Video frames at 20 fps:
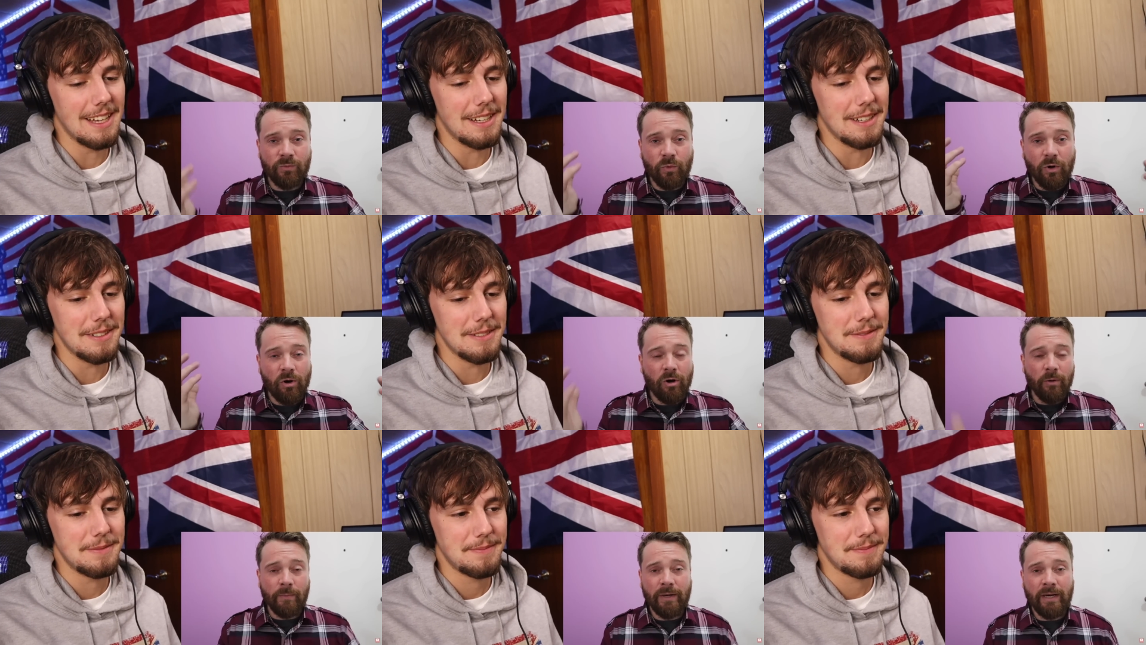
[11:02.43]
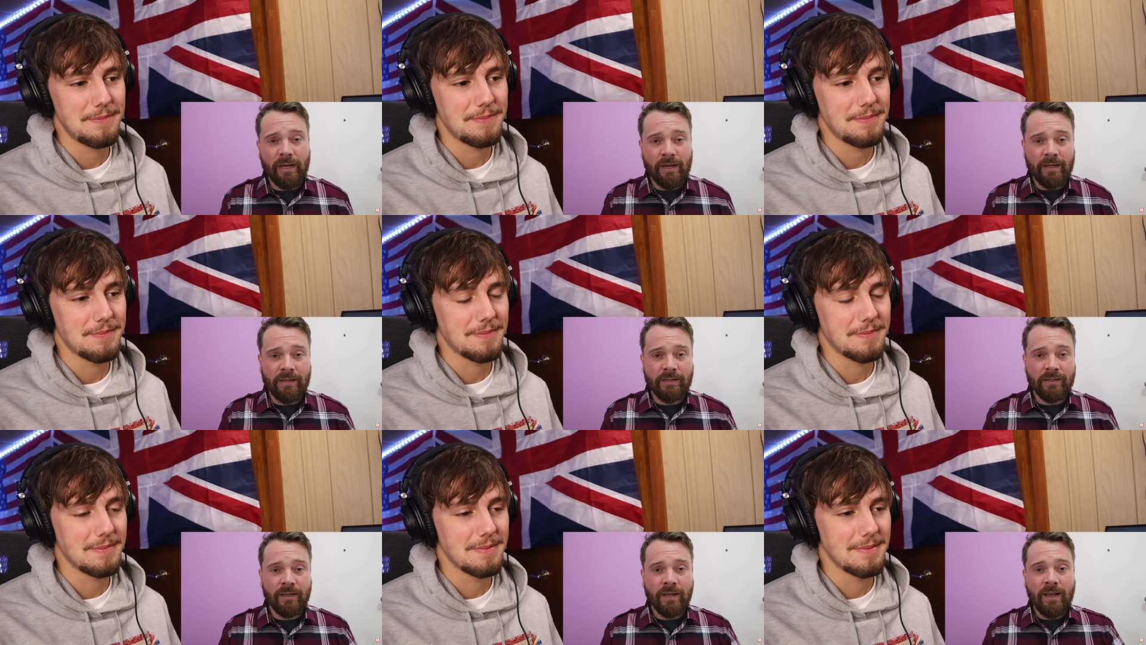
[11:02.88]
Speaker 1: yeah. what Hogmanay
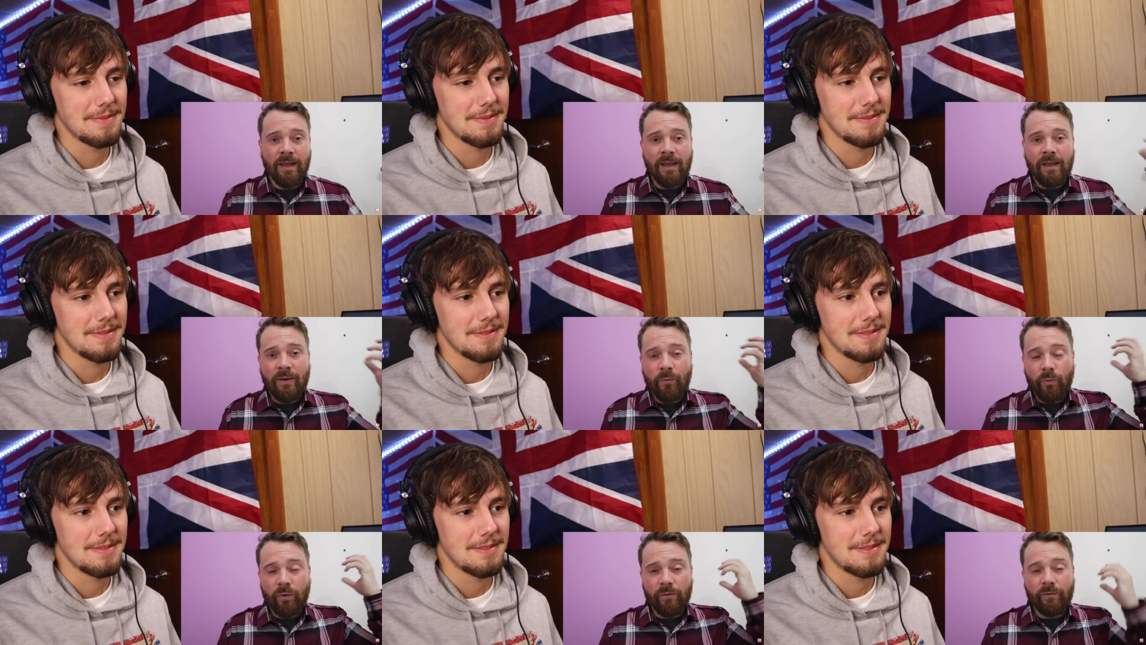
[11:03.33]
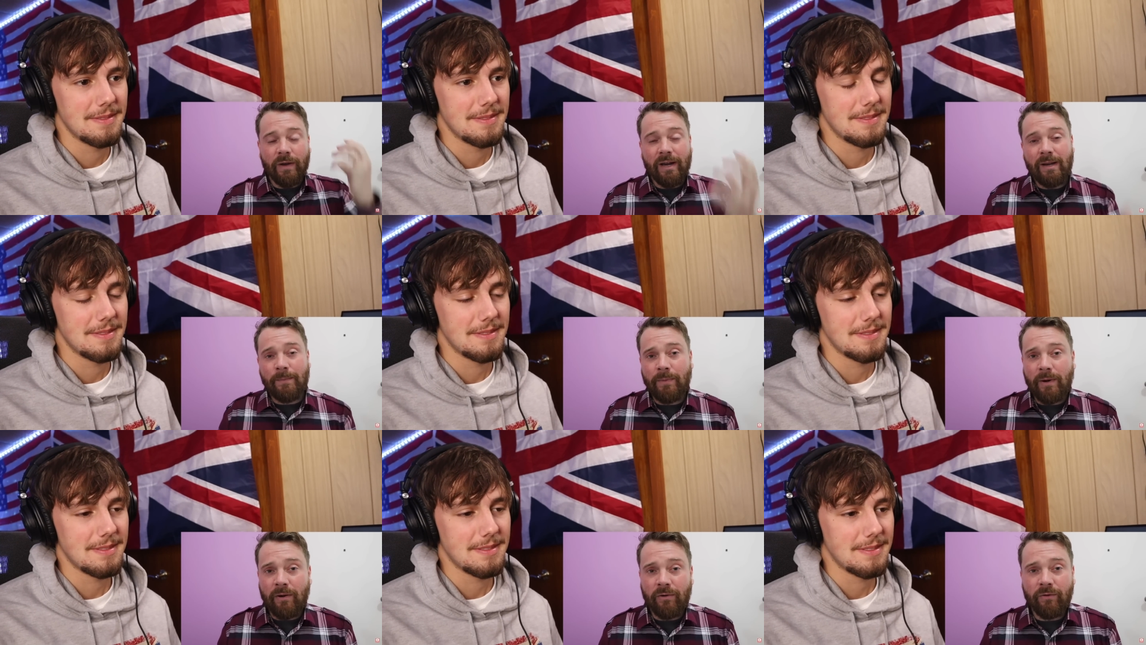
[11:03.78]
is. We're very
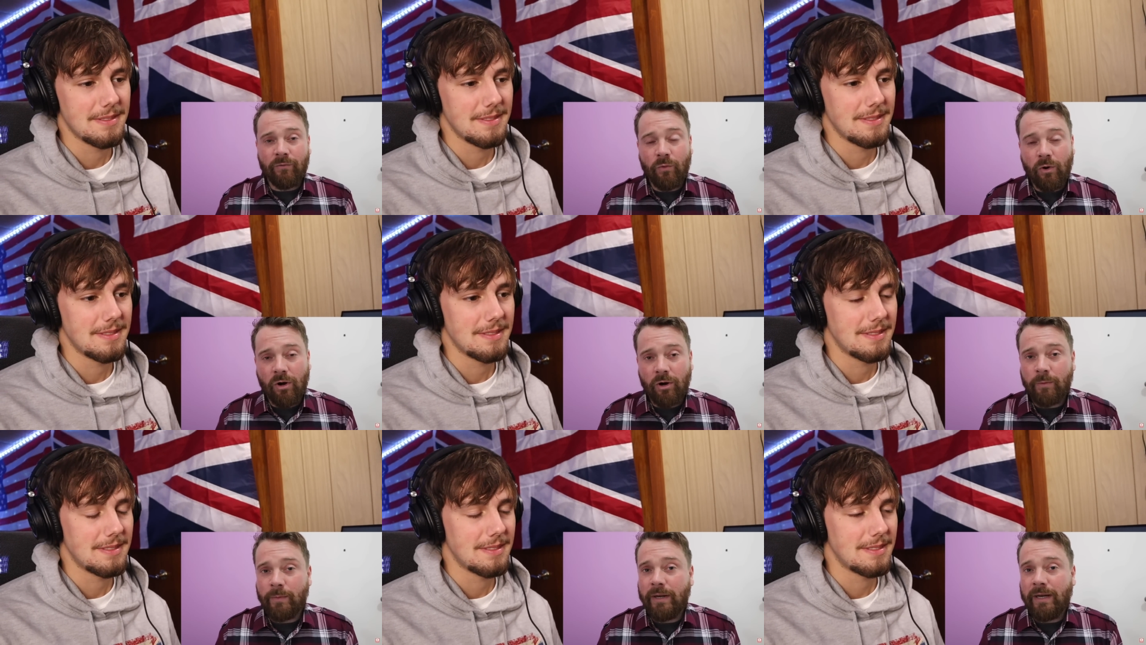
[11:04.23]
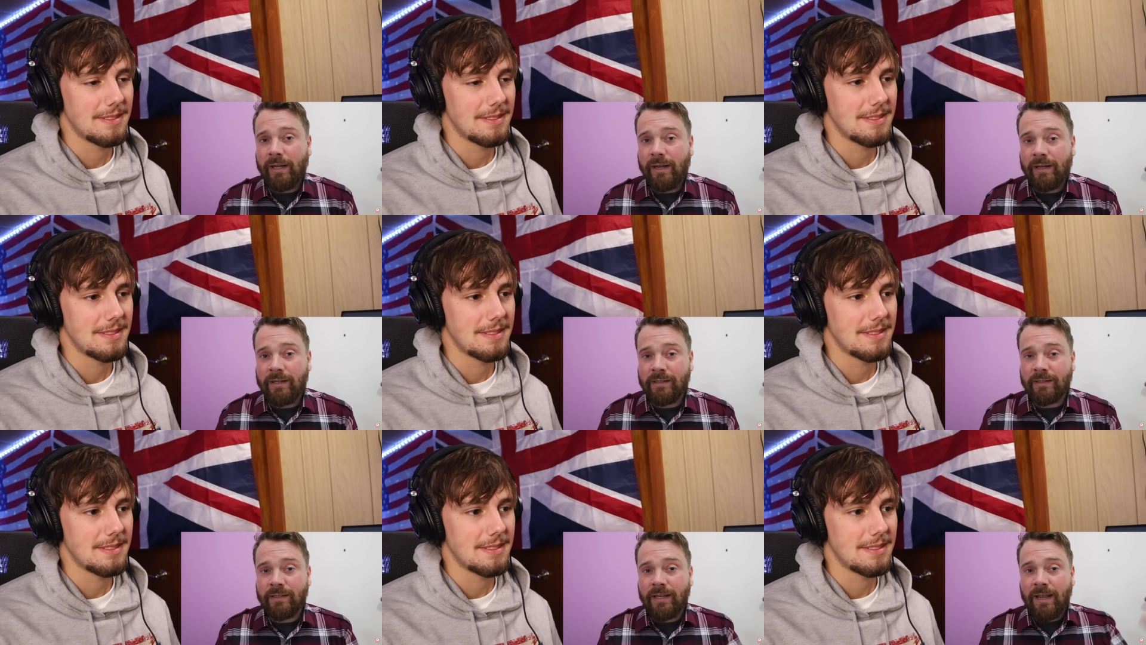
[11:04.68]
proud of what Hogmanay
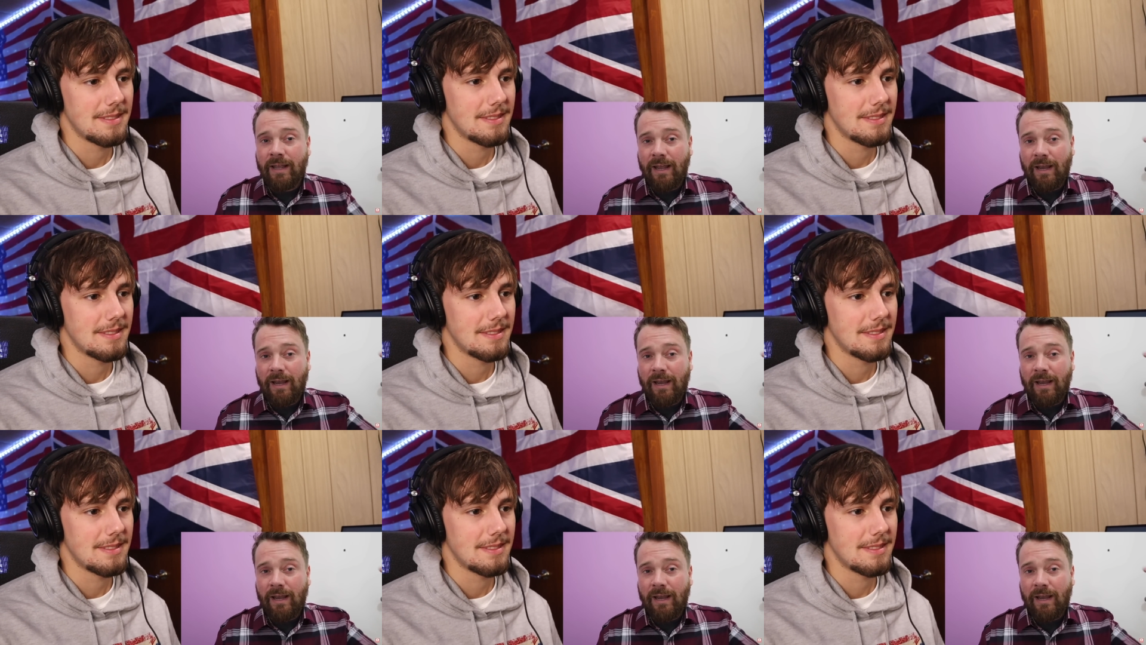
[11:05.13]
is,